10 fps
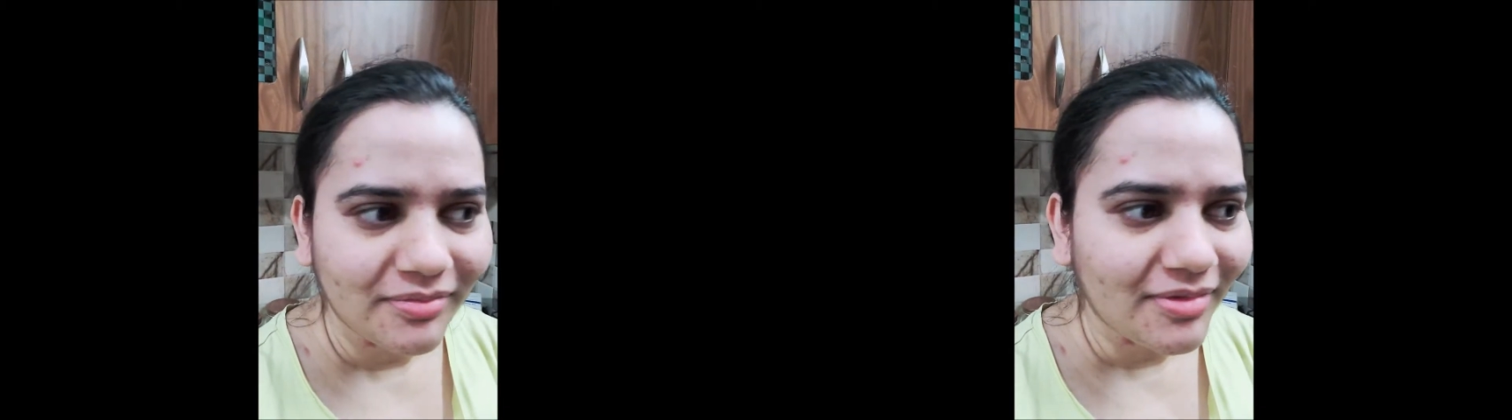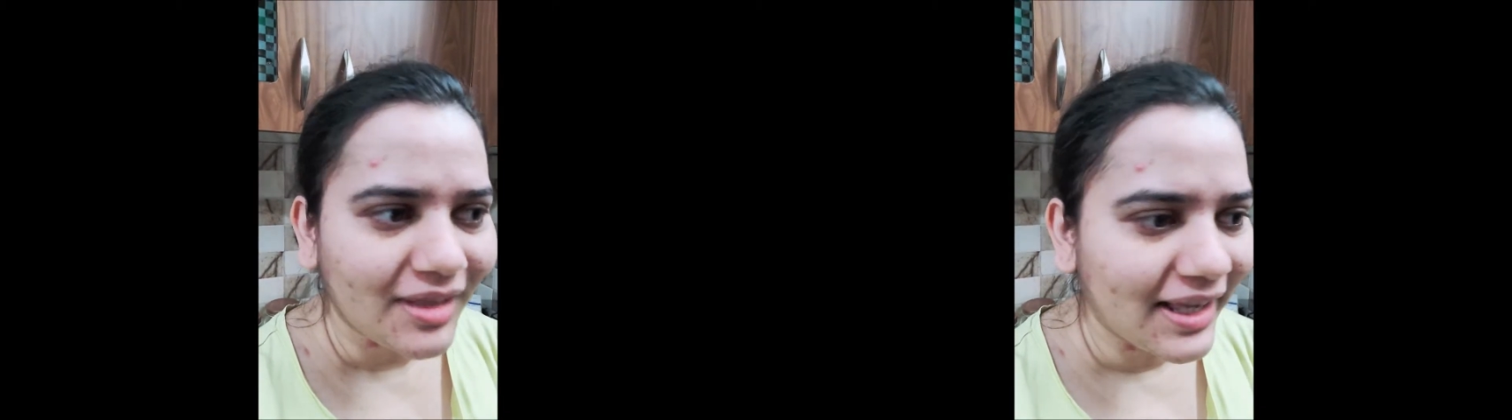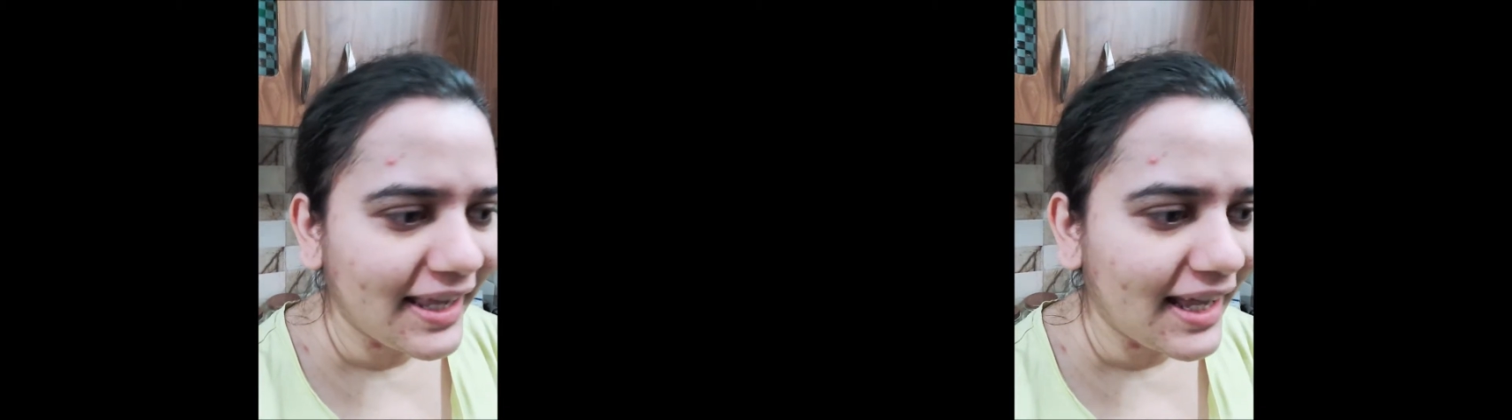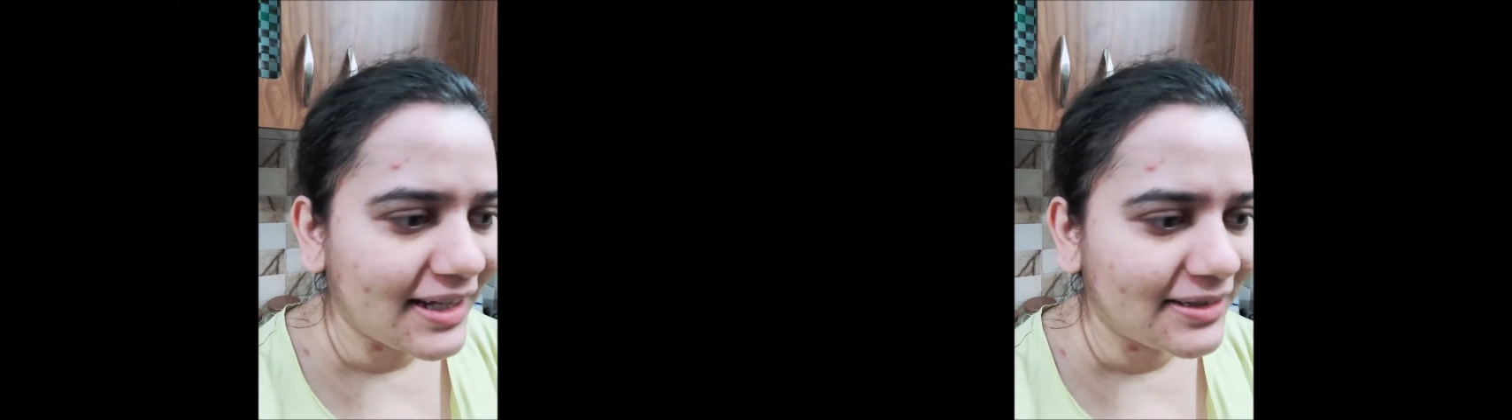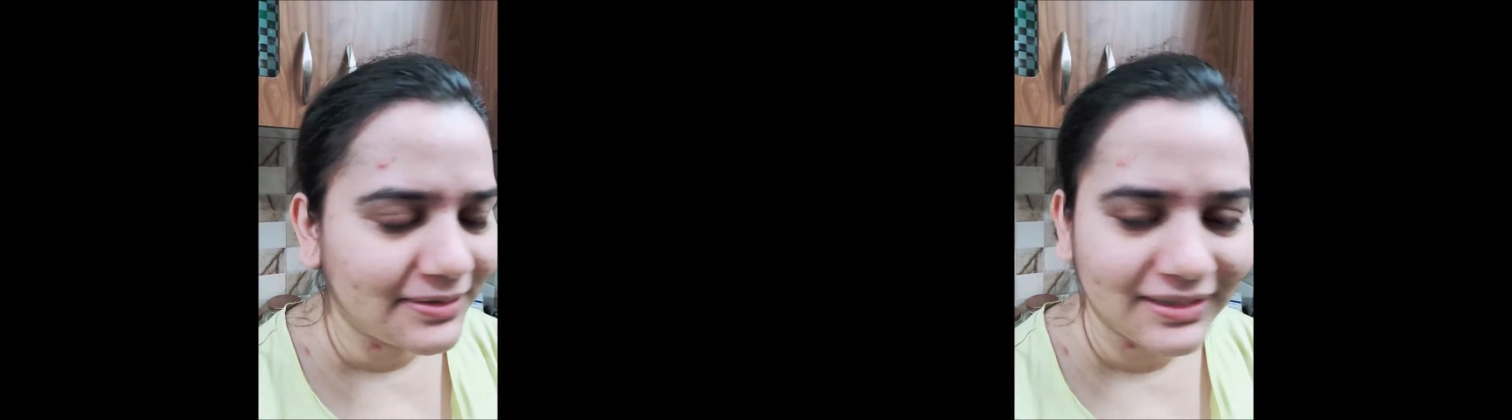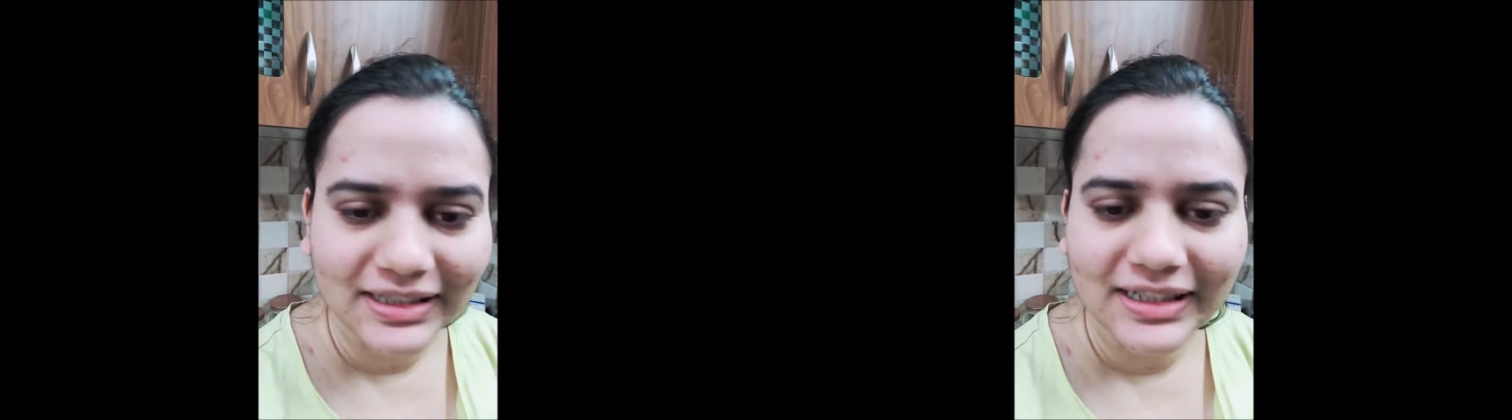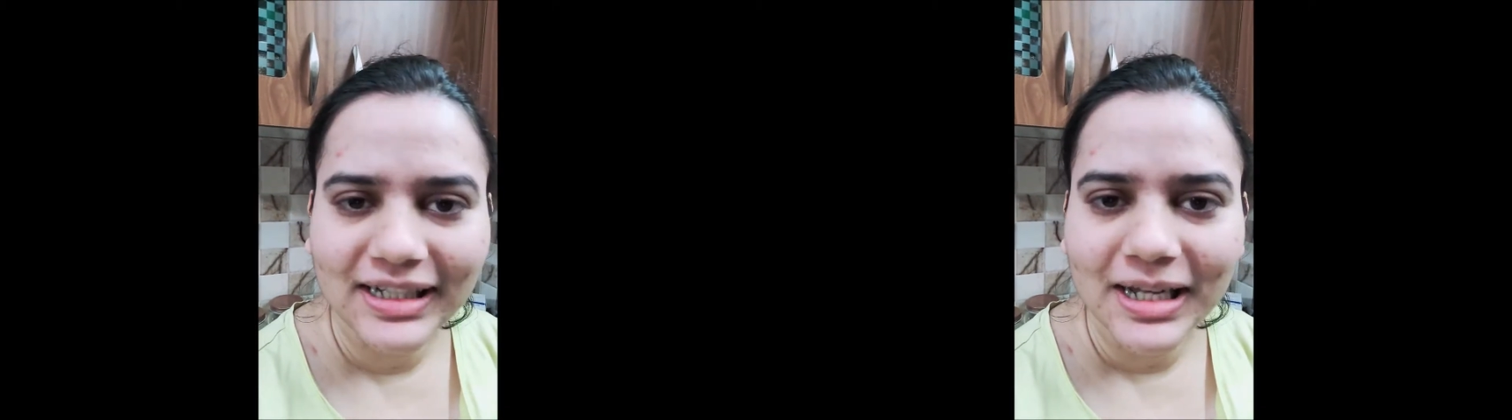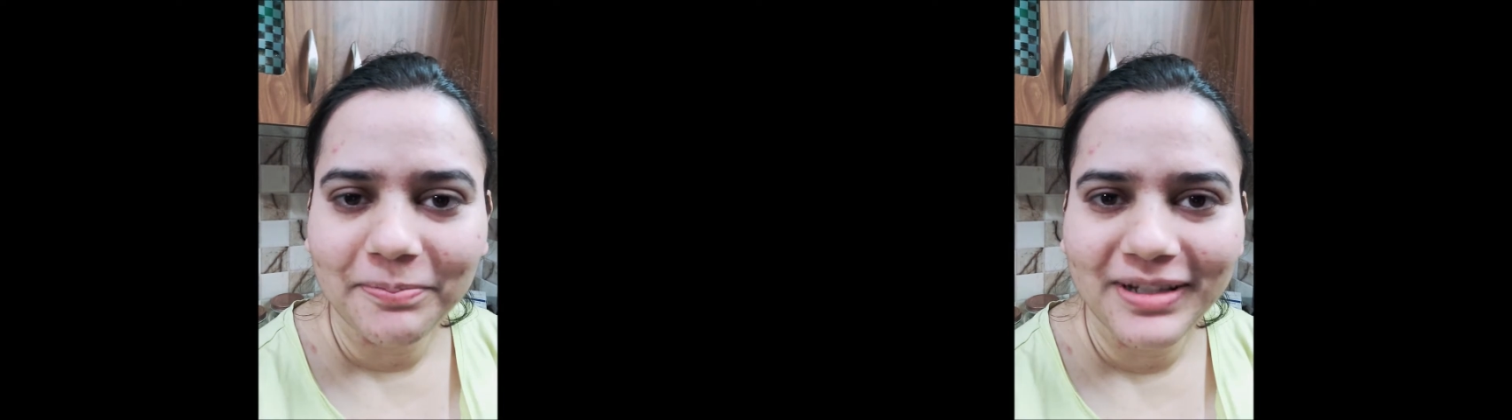yeah, a little
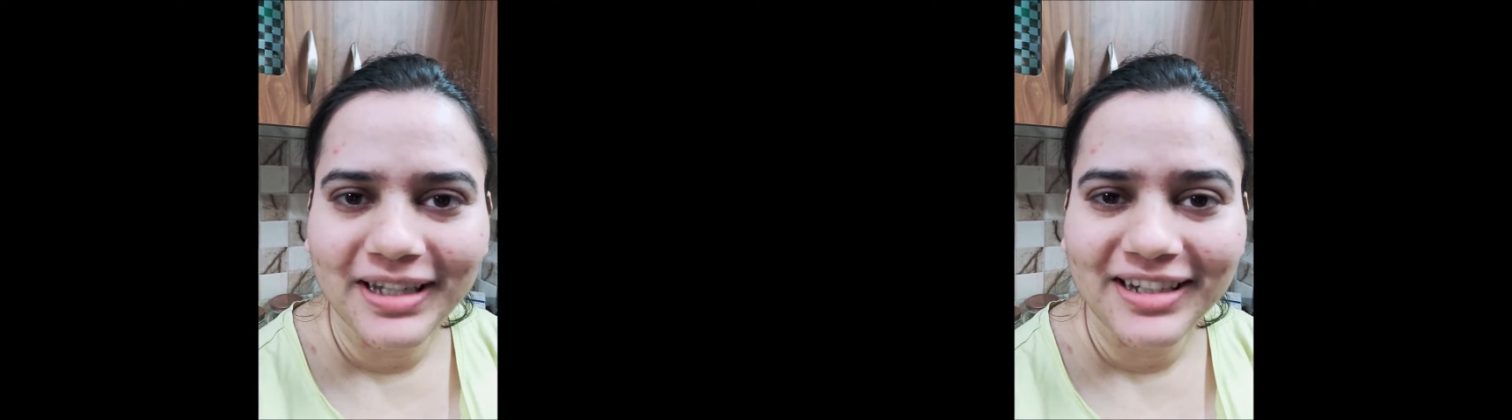update.